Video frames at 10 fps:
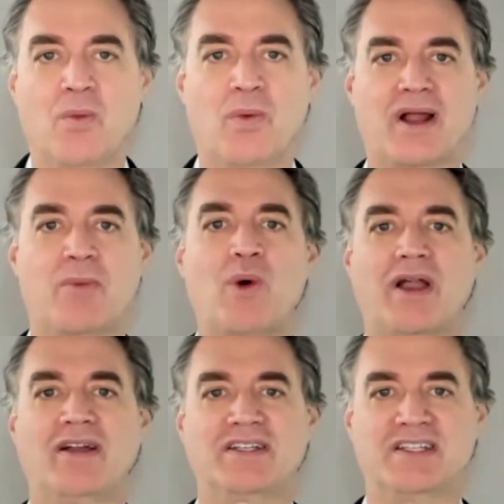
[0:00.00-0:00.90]
What I'm
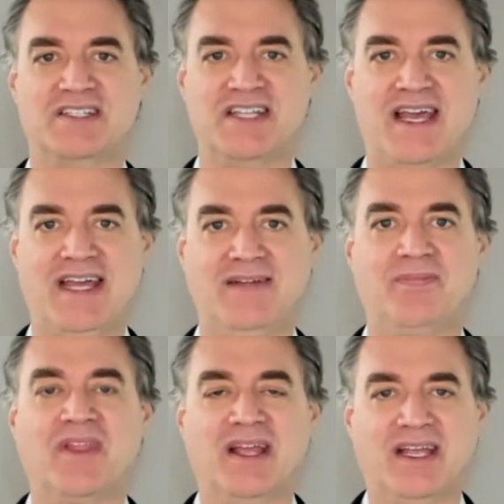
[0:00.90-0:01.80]
wearing today
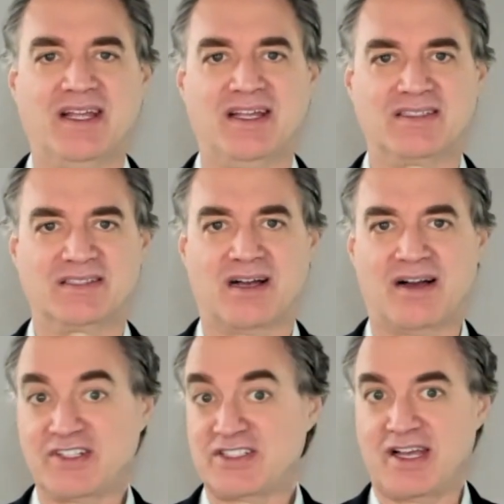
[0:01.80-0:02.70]
is
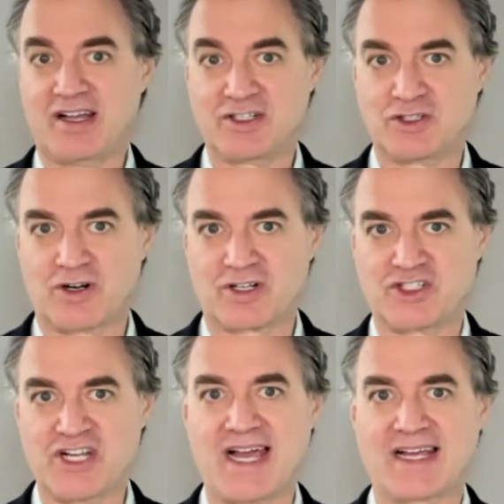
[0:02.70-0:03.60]
obviously a dark
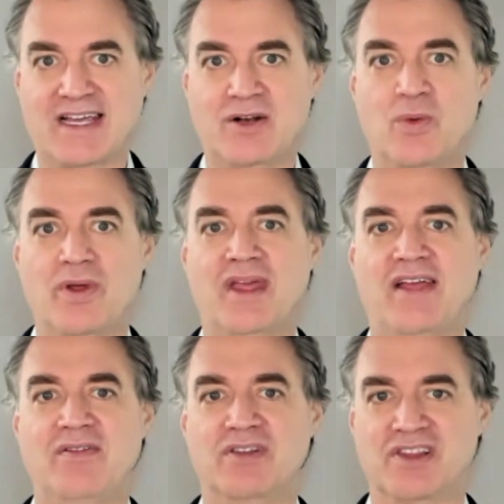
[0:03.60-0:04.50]
jacket with a